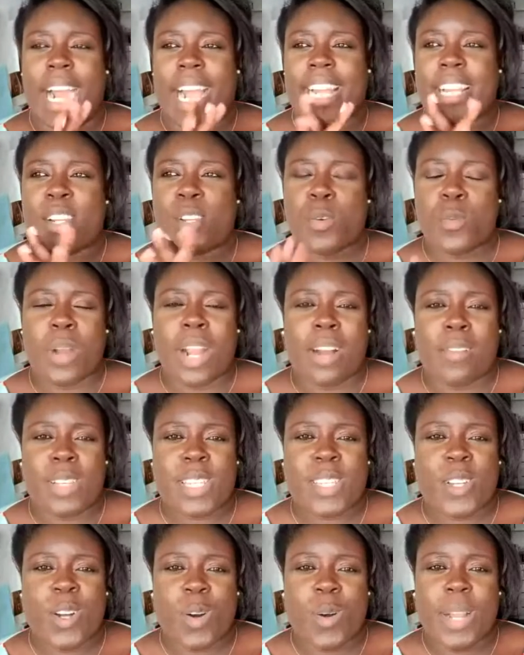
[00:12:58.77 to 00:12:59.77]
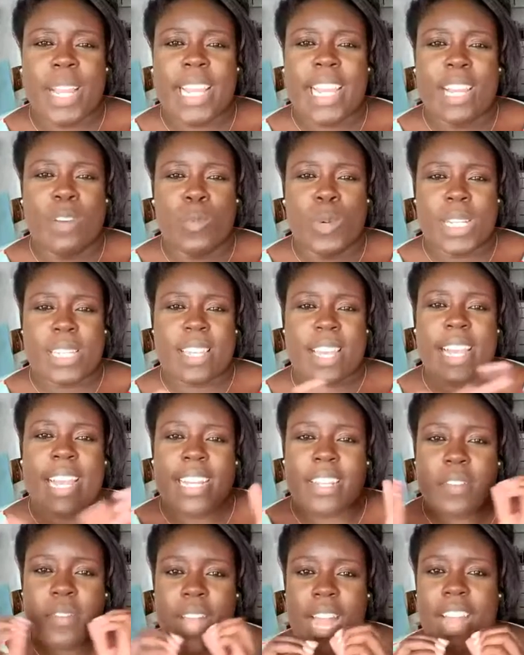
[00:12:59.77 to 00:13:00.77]
I knew where I was going. And once I
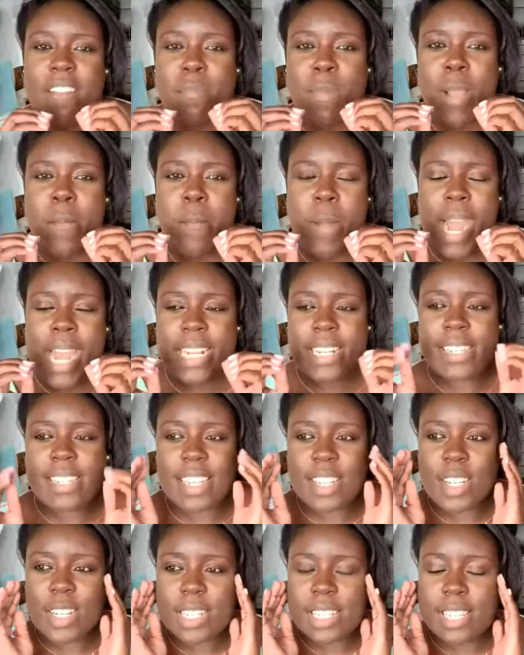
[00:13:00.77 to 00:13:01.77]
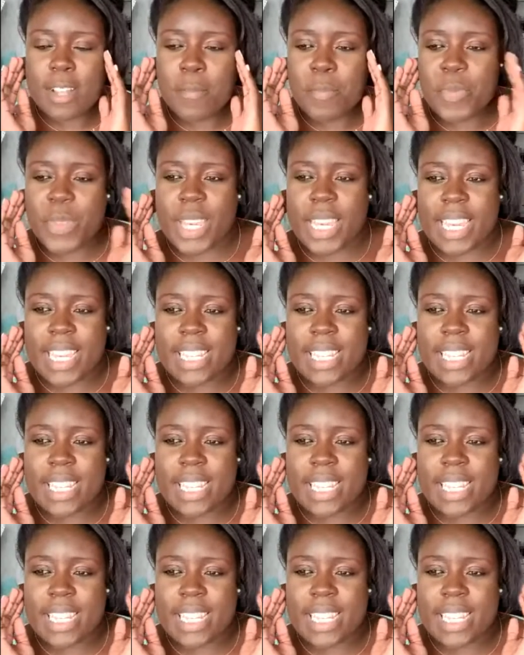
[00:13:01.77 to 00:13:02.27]
kind of have my mind set on something,